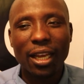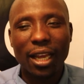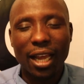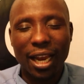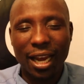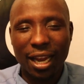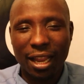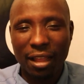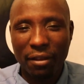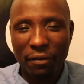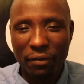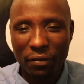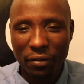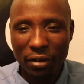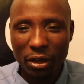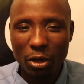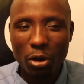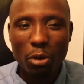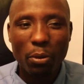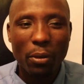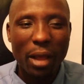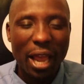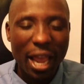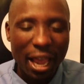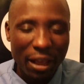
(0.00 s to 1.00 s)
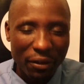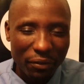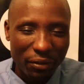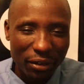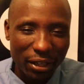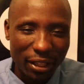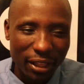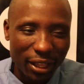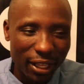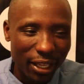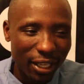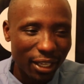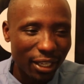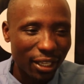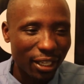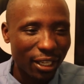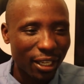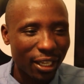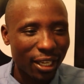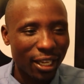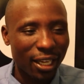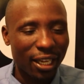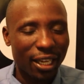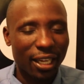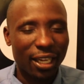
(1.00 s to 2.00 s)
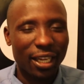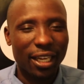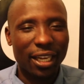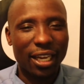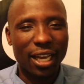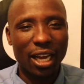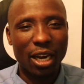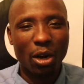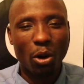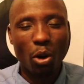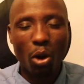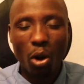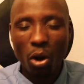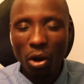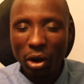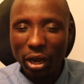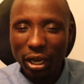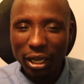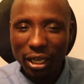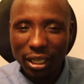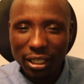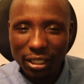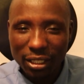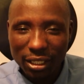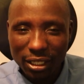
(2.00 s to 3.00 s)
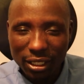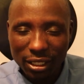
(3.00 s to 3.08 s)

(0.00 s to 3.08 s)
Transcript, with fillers: and the freedom, everything he can organize